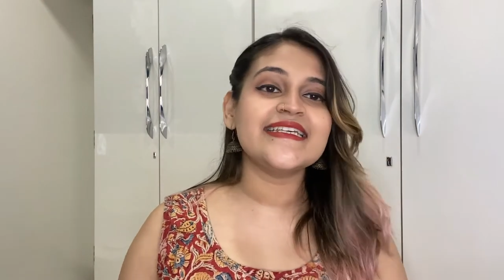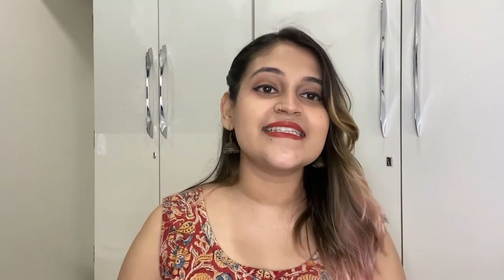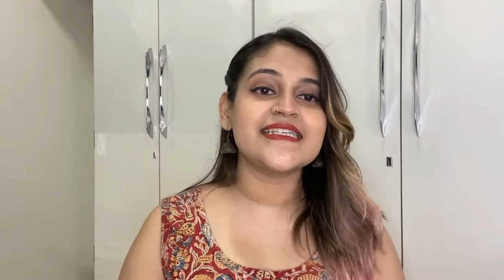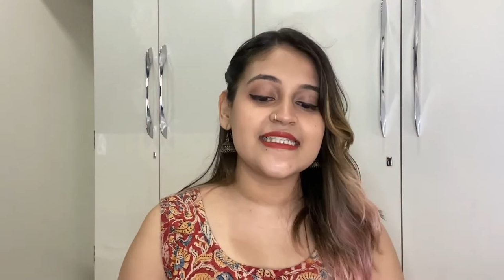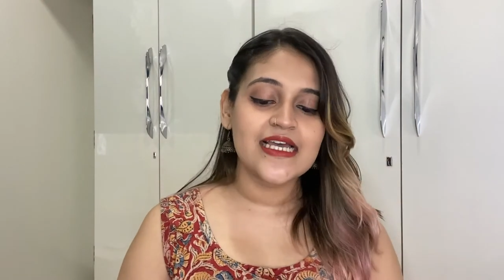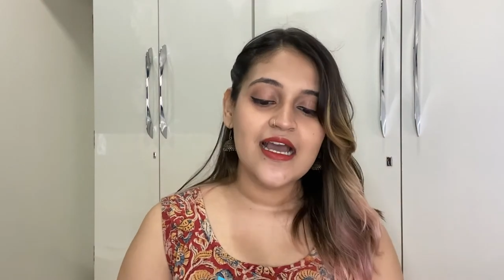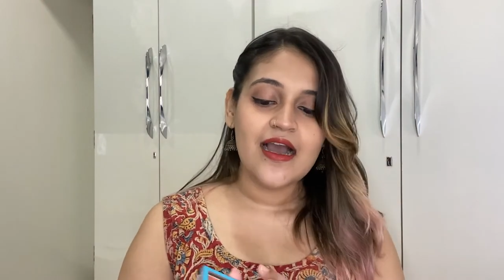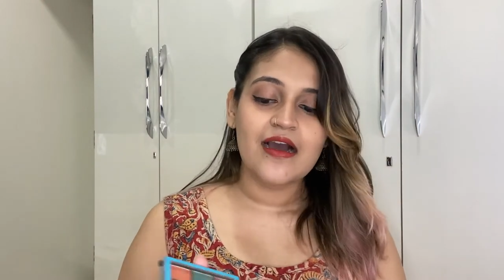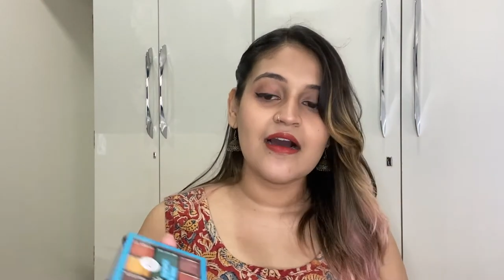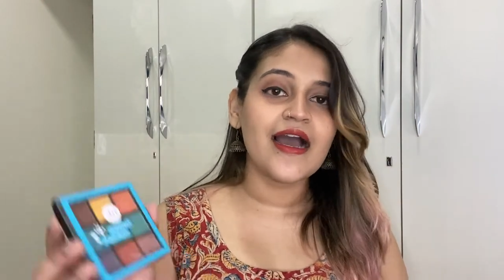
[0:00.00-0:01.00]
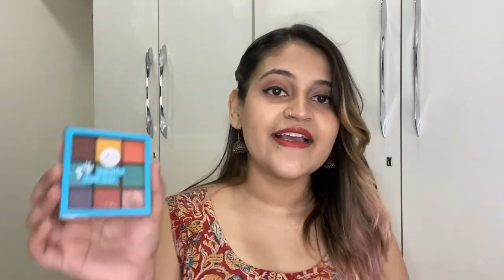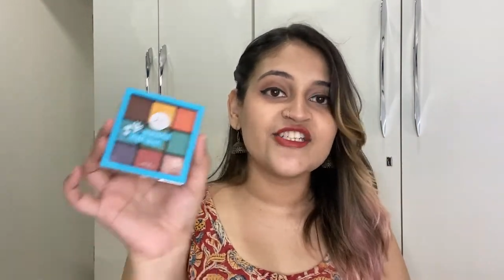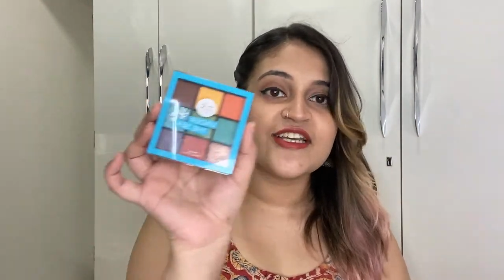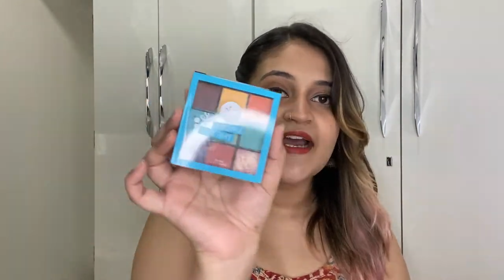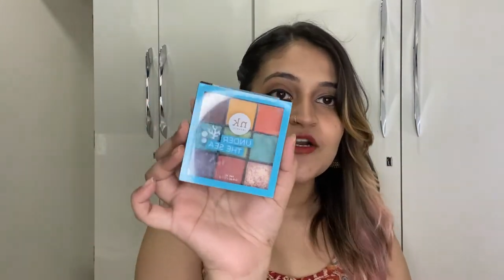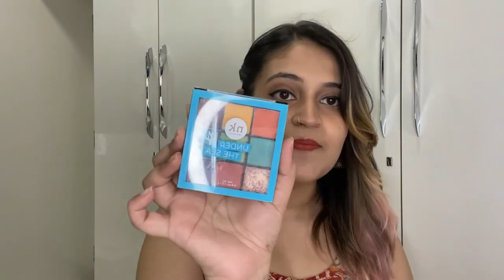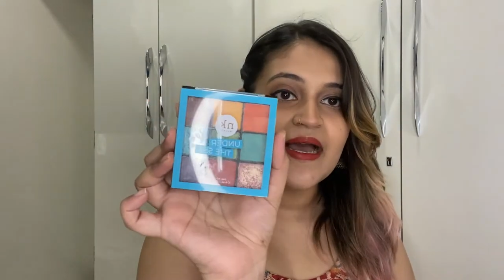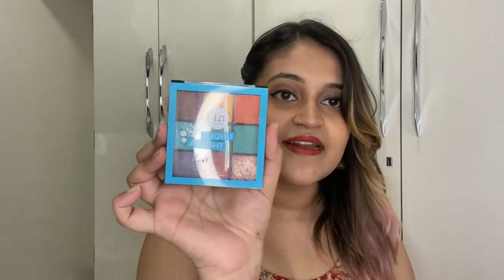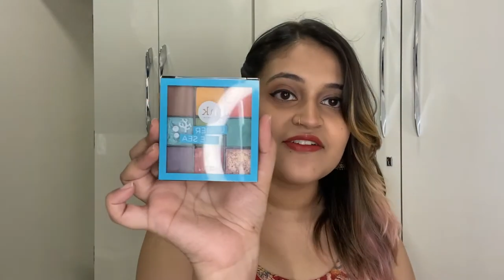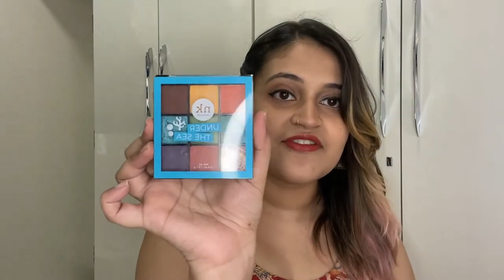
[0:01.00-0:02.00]
is this eyeshadow
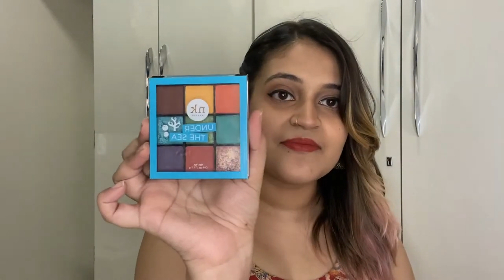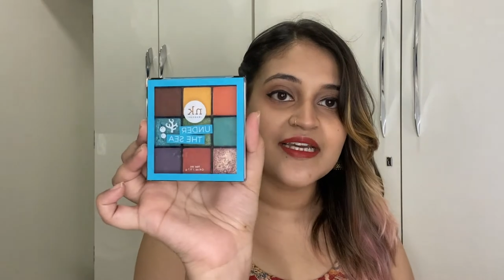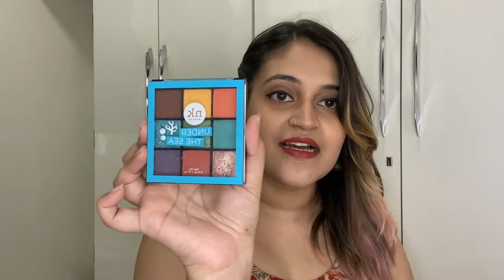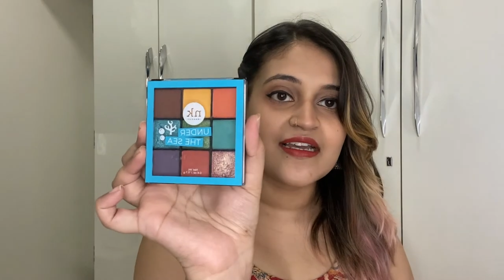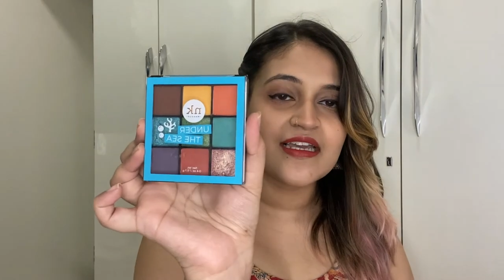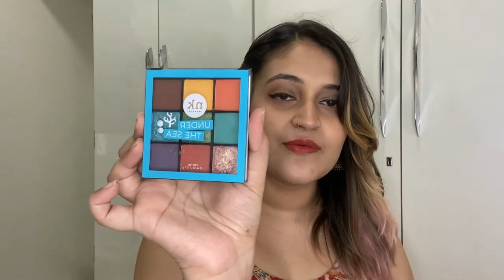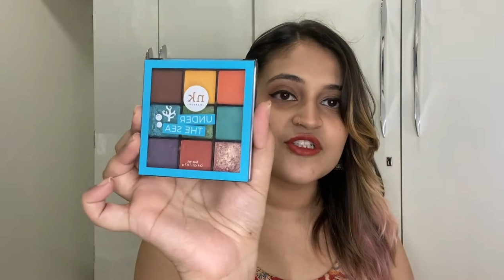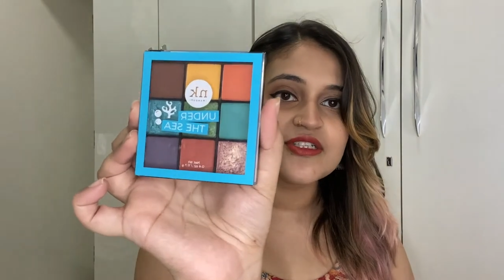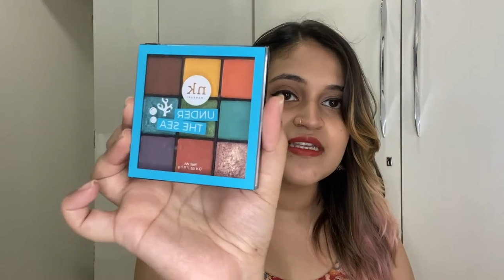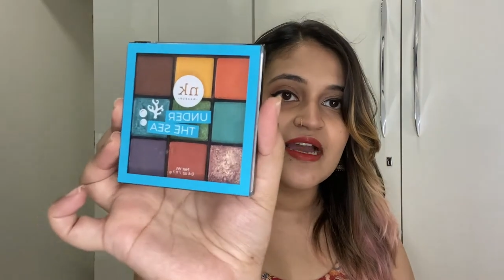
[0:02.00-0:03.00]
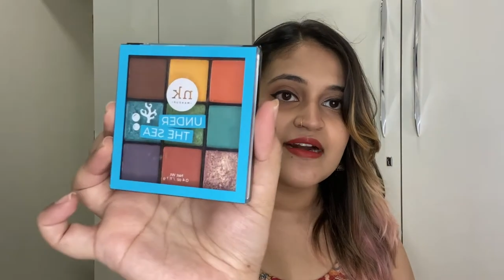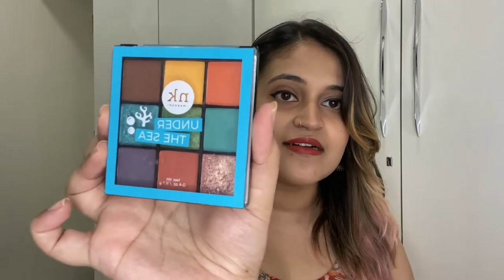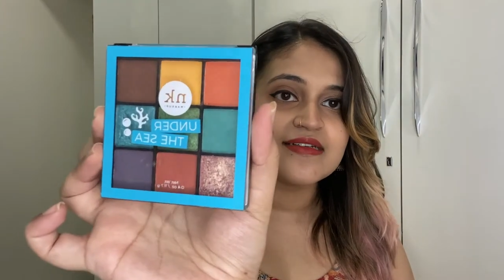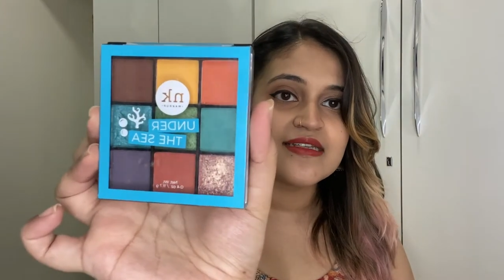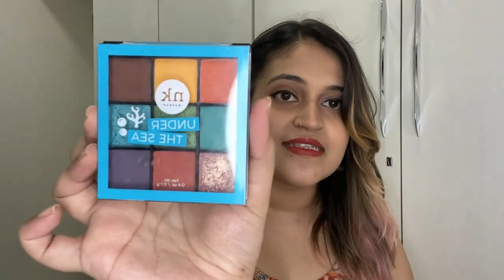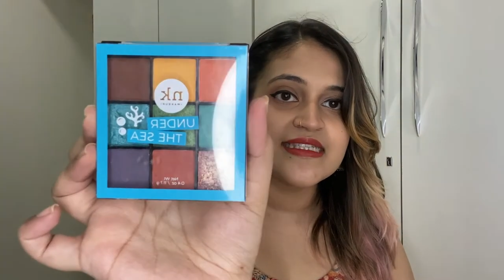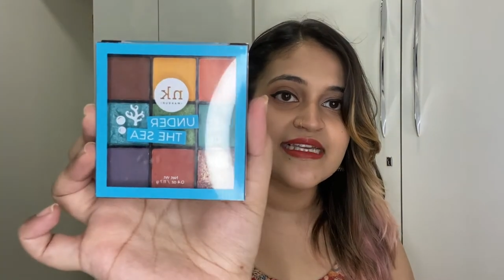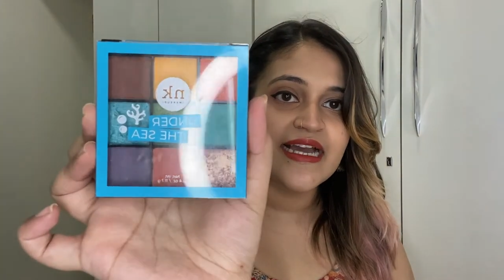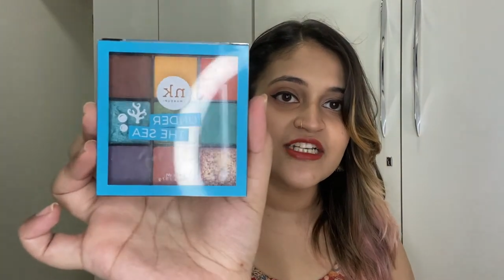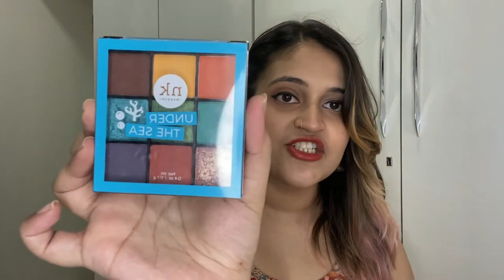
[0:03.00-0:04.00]
palette from Nika K, which is the Under the
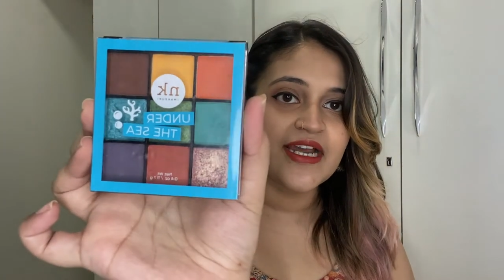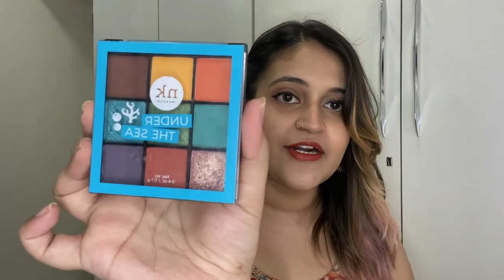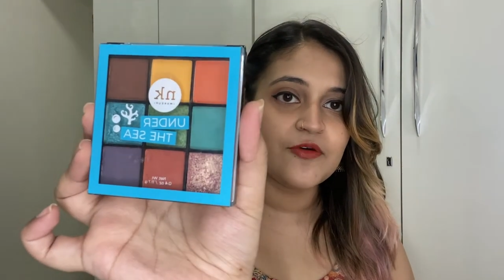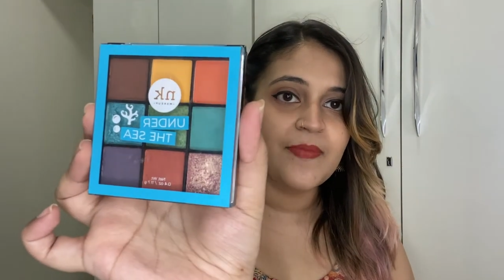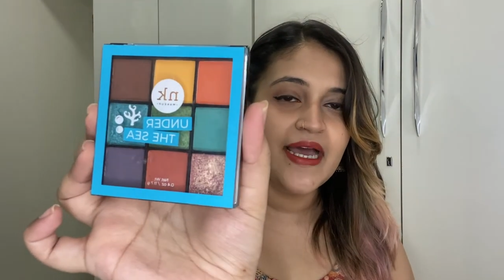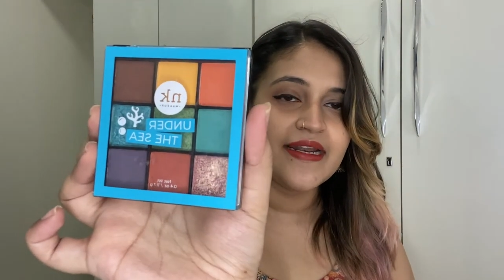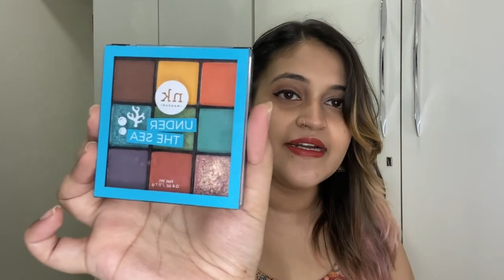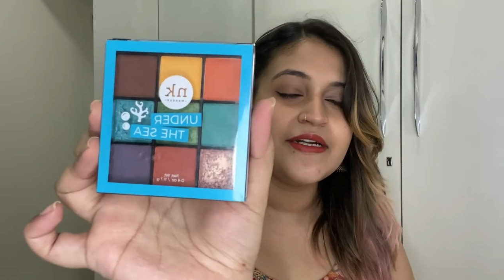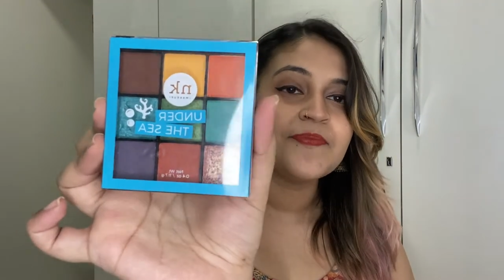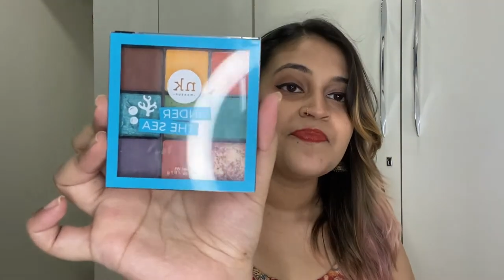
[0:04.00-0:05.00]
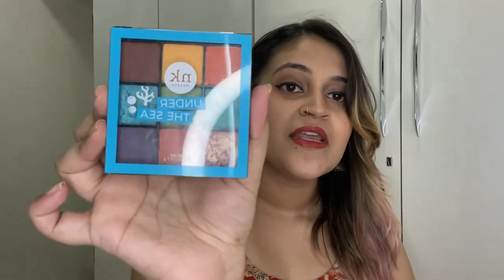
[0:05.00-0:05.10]
Sea eyeshadow palette.